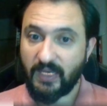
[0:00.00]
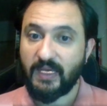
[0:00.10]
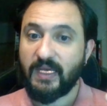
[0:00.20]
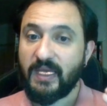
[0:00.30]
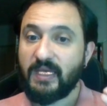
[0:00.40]

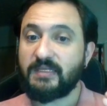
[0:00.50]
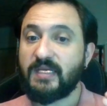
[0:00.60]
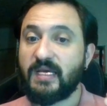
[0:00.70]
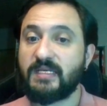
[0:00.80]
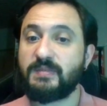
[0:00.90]
It
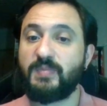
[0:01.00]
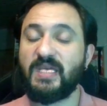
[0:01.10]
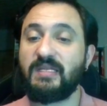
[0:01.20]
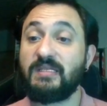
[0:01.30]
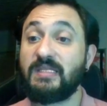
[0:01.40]
has
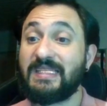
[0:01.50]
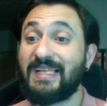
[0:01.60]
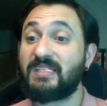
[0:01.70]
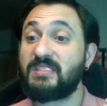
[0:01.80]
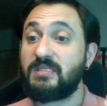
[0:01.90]
been not
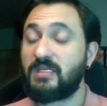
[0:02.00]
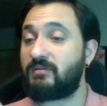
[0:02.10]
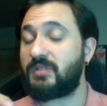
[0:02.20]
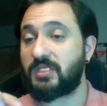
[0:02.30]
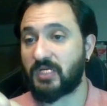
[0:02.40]
newly
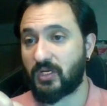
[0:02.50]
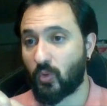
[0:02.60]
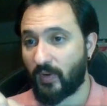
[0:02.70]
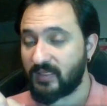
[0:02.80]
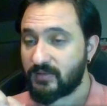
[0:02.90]

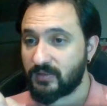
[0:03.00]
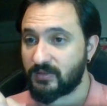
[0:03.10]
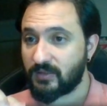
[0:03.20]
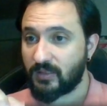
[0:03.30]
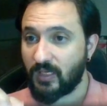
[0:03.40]
renovated
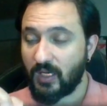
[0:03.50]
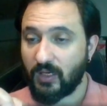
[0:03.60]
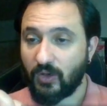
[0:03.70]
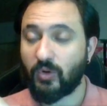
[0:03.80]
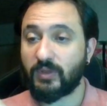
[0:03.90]

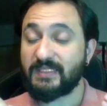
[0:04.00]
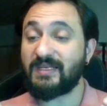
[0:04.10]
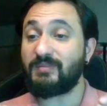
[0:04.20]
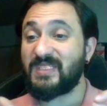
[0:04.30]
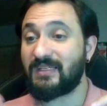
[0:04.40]
or
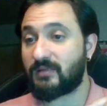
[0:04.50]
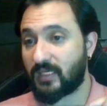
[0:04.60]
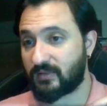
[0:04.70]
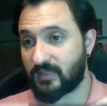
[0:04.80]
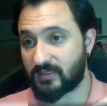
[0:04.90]
something like
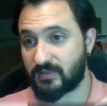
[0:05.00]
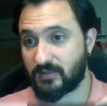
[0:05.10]
this.